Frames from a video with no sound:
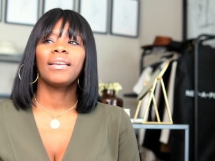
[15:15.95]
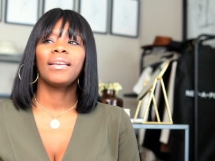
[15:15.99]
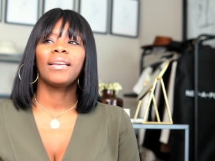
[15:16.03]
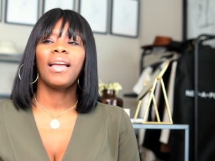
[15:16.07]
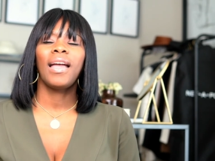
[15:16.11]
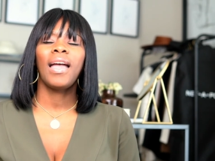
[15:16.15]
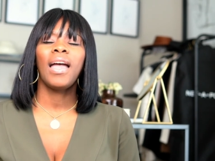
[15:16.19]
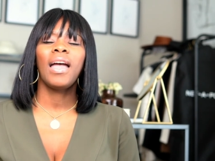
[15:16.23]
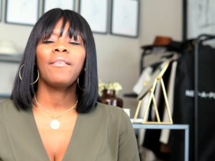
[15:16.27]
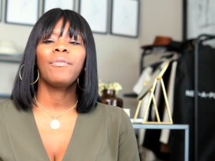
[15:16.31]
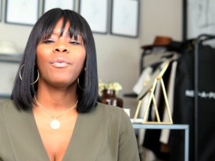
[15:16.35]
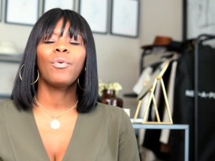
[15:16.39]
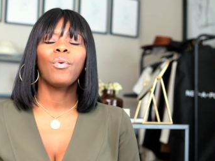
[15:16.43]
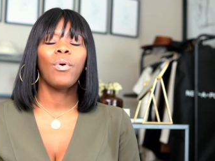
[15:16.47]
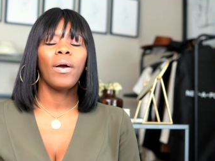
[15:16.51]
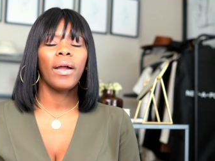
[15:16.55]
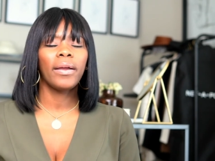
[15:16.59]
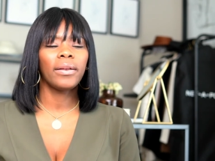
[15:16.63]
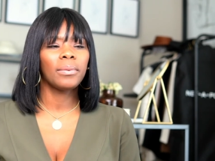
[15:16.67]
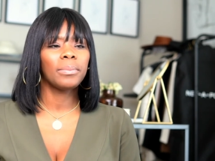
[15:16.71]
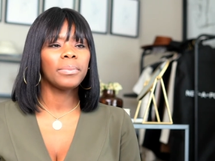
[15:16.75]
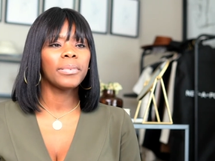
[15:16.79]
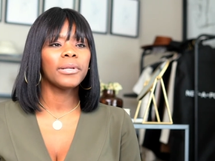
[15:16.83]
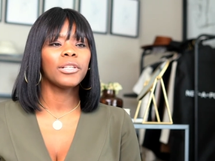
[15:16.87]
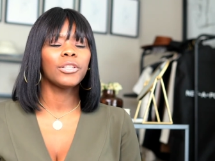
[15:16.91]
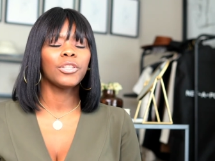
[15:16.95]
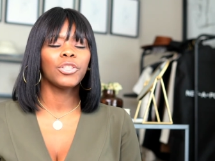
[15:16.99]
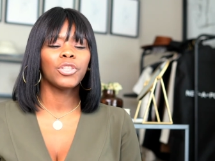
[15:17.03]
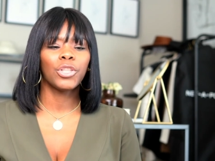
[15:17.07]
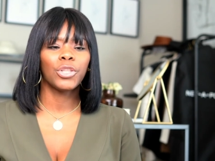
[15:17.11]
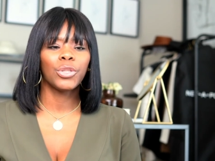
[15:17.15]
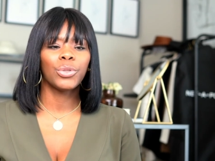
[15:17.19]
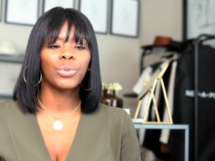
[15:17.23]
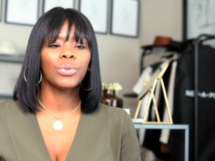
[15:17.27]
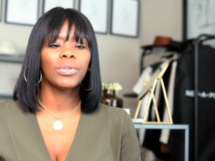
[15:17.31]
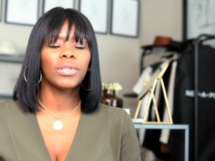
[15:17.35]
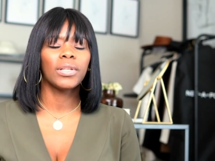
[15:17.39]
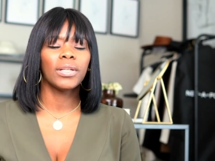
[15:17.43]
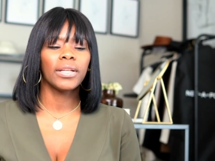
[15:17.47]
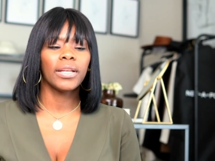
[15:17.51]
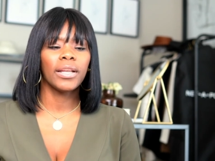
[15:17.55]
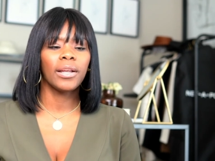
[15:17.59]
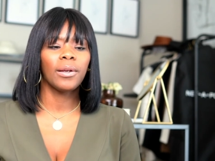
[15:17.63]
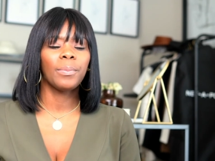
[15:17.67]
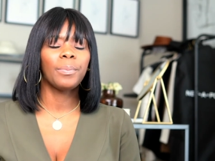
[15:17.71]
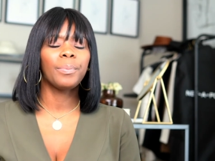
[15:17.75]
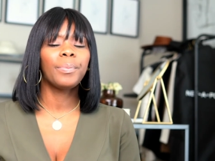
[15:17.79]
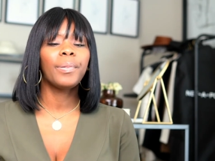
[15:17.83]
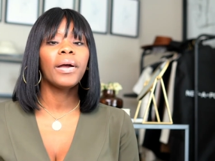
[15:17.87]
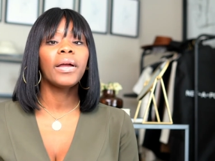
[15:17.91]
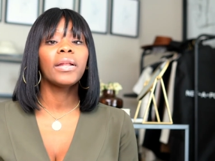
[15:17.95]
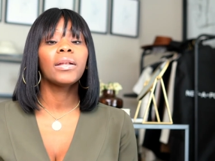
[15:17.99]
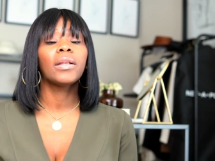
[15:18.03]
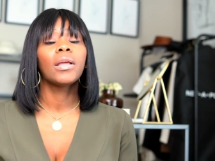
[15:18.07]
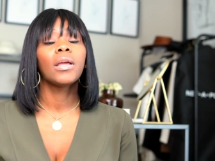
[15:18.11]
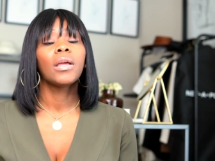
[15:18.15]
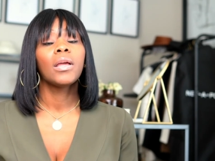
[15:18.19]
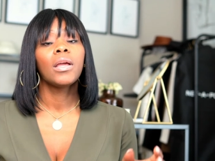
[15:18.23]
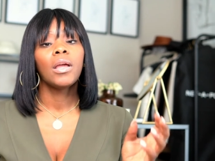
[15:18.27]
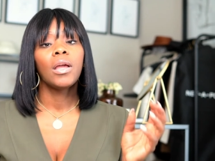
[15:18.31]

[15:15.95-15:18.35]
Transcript: i have quite a bit of shoes in there but